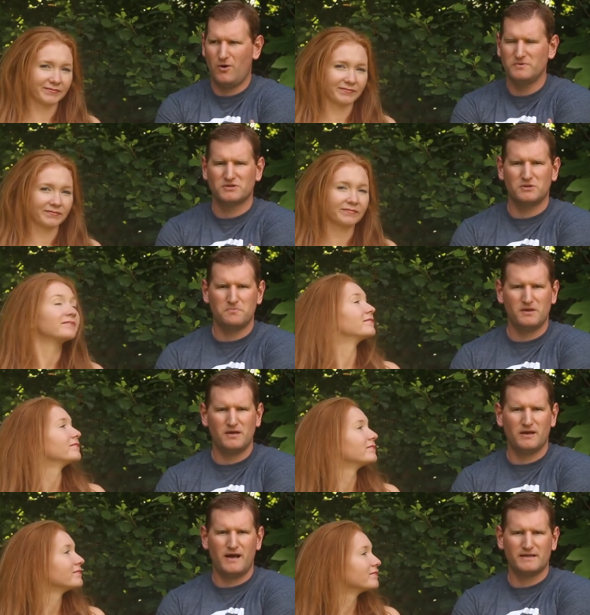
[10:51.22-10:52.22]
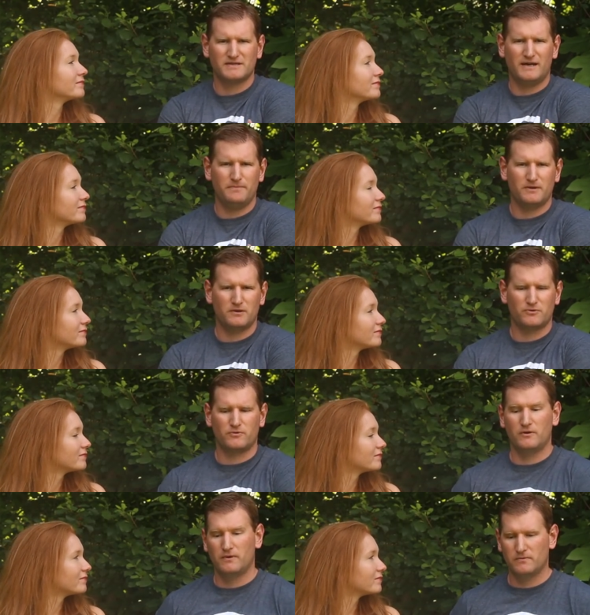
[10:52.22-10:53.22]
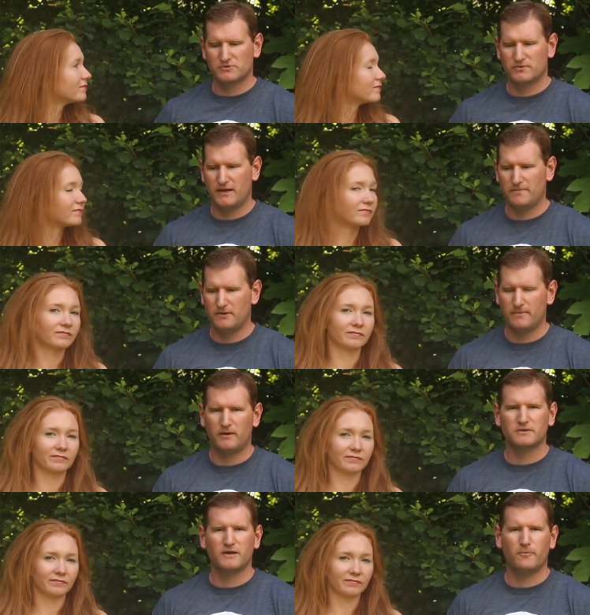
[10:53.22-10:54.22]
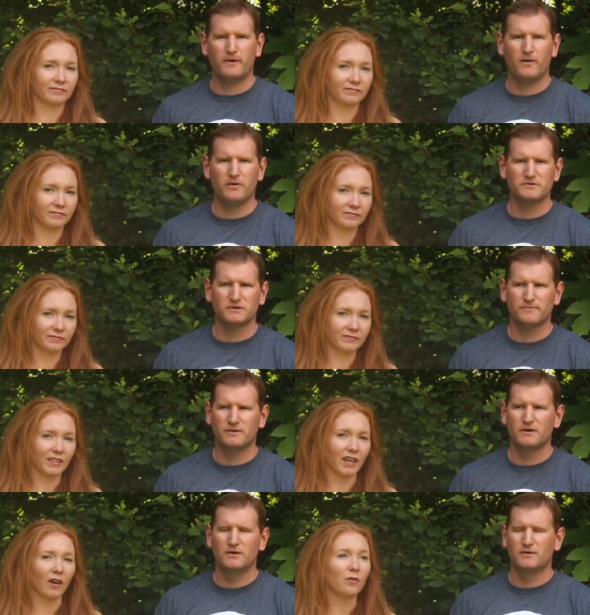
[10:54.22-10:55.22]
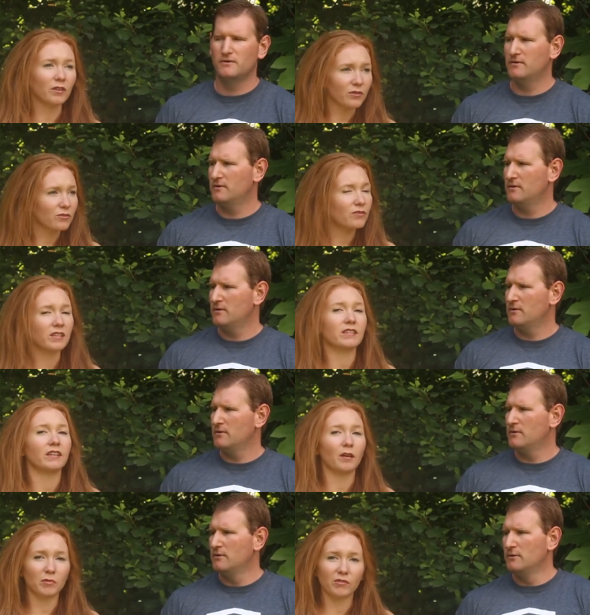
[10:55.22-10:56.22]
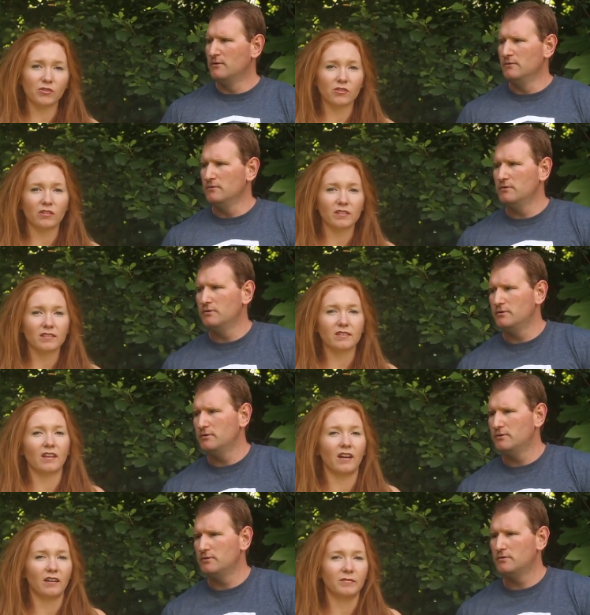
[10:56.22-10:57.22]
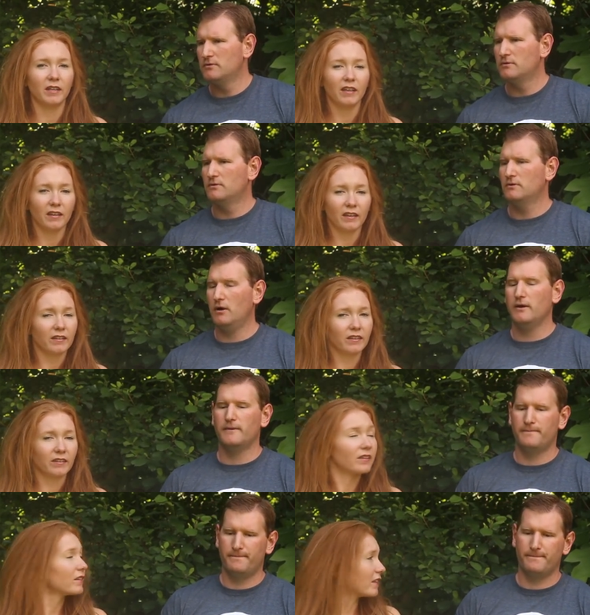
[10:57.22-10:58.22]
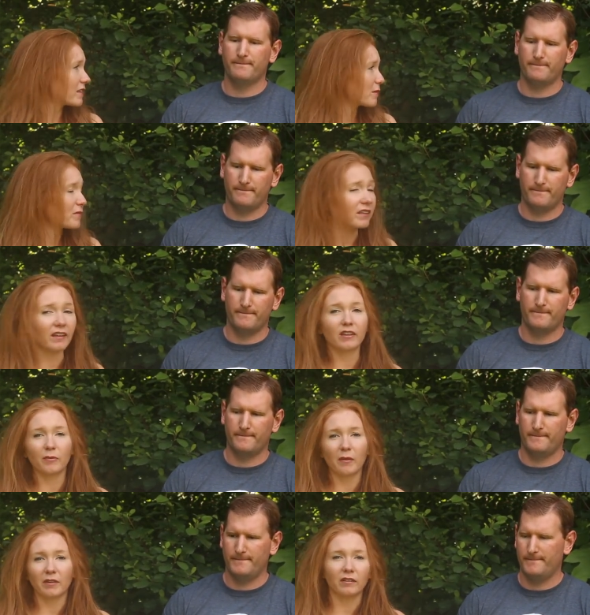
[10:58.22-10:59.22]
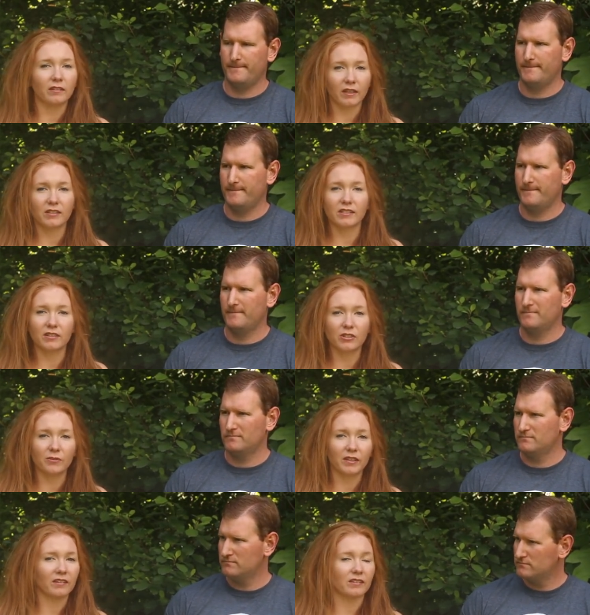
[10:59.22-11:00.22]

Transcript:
Speaker 1: always going to be a hot topic and a growing one, which we're happy about to help out with. So
Speaker 2: yeah. Oh, and also CCW insurance. Um, oh yeah. That's something that you might want to look into doing.